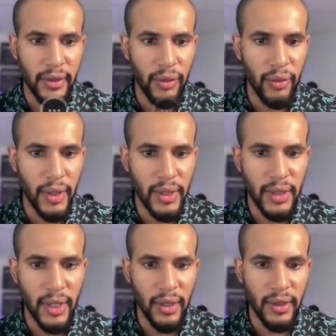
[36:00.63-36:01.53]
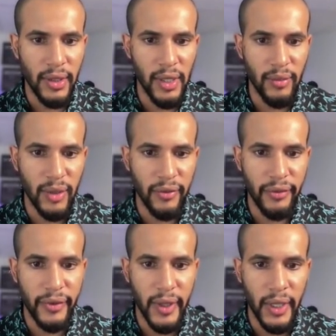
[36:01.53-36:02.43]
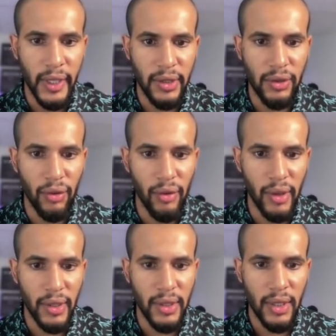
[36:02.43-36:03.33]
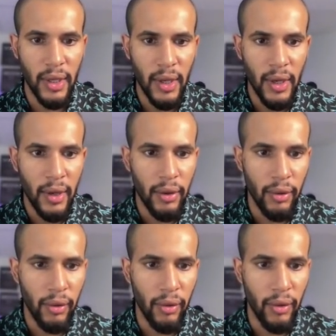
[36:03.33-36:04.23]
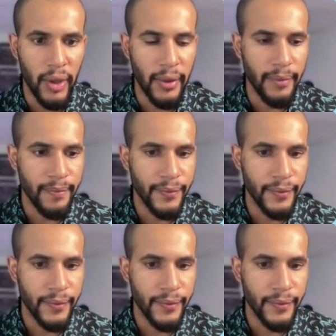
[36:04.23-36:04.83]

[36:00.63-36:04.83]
in the western in terms of stores, or